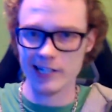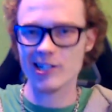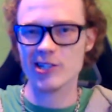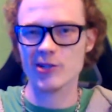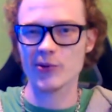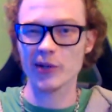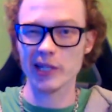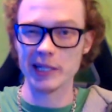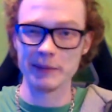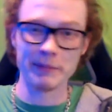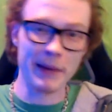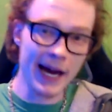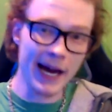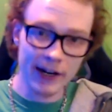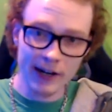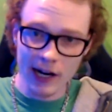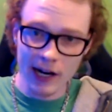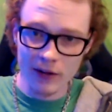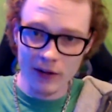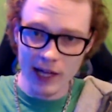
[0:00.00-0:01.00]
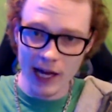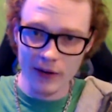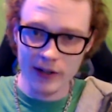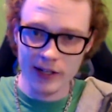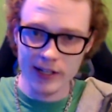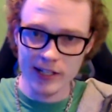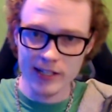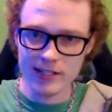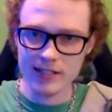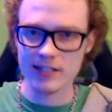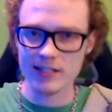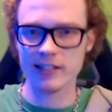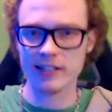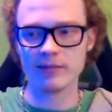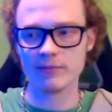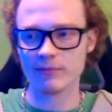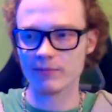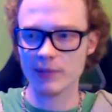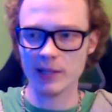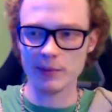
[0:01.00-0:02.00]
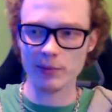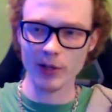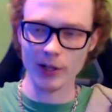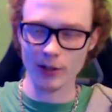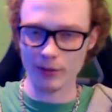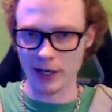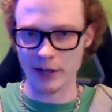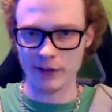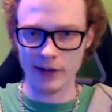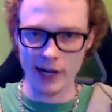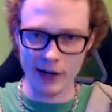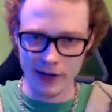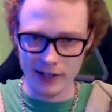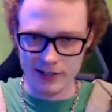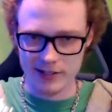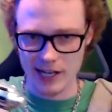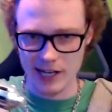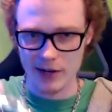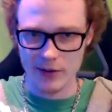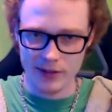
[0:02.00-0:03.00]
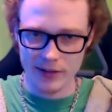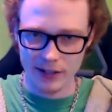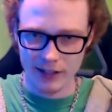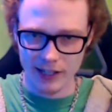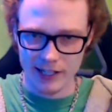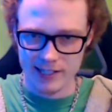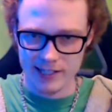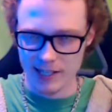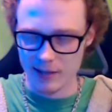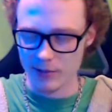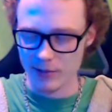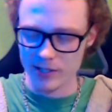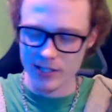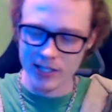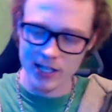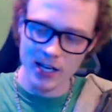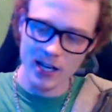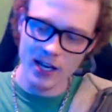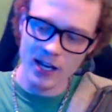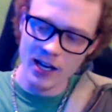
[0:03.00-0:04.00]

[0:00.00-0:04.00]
it doesn't really matter how loud it is, and people are running around outside with their lightsabers.